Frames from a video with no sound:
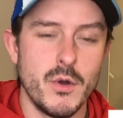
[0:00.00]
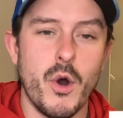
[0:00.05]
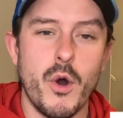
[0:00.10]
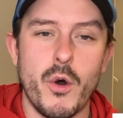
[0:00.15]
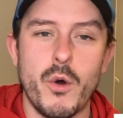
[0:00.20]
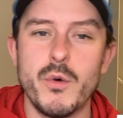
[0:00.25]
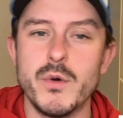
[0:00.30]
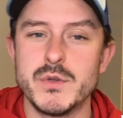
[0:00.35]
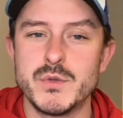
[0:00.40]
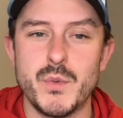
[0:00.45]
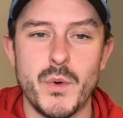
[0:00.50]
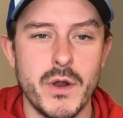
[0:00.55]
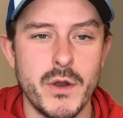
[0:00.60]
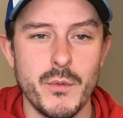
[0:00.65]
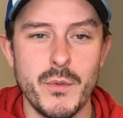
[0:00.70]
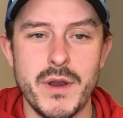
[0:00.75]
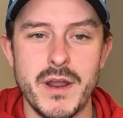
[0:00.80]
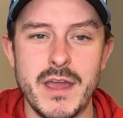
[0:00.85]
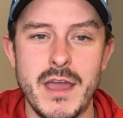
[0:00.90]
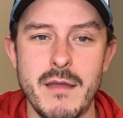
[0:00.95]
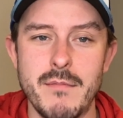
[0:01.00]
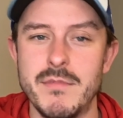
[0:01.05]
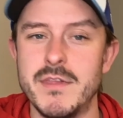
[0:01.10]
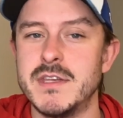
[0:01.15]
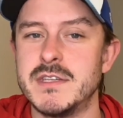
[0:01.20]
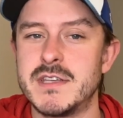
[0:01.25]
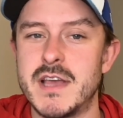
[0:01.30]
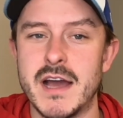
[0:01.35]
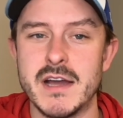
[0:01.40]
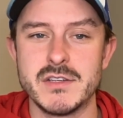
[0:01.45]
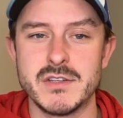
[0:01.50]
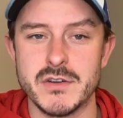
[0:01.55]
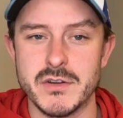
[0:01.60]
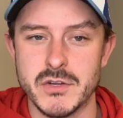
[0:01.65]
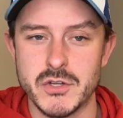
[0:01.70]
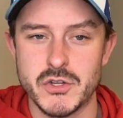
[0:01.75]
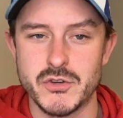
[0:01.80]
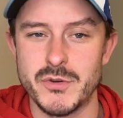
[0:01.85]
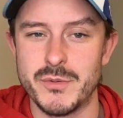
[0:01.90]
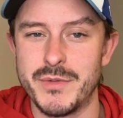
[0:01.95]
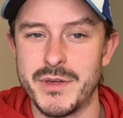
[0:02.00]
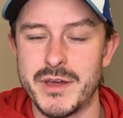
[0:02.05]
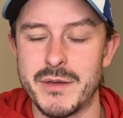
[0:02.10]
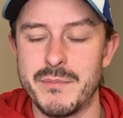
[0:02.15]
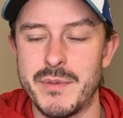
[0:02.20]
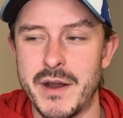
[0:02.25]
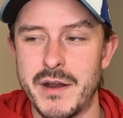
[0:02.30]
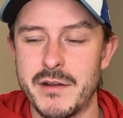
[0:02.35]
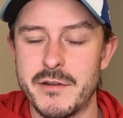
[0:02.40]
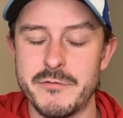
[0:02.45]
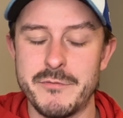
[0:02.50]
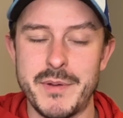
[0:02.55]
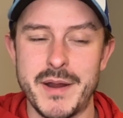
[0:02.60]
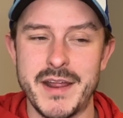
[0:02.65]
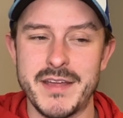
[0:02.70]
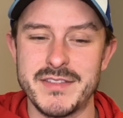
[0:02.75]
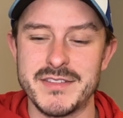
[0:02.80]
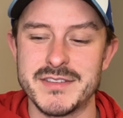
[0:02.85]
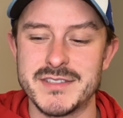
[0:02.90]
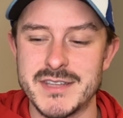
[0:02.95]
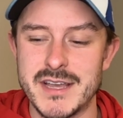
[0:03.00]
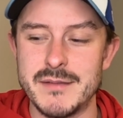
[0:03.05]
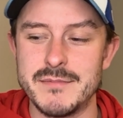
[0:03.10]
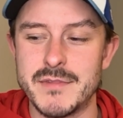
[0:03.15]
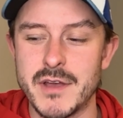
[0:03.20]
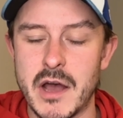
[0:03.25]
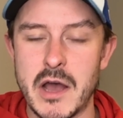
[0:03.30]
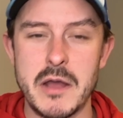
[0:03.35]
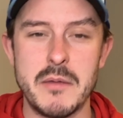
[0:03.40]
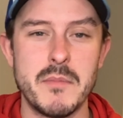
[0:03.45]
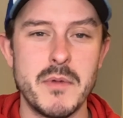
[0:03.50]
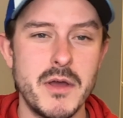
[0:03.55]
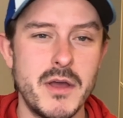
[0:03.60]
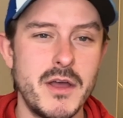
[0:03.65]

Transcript: always want to win a game. These guys are extremely competitive, but at the same time,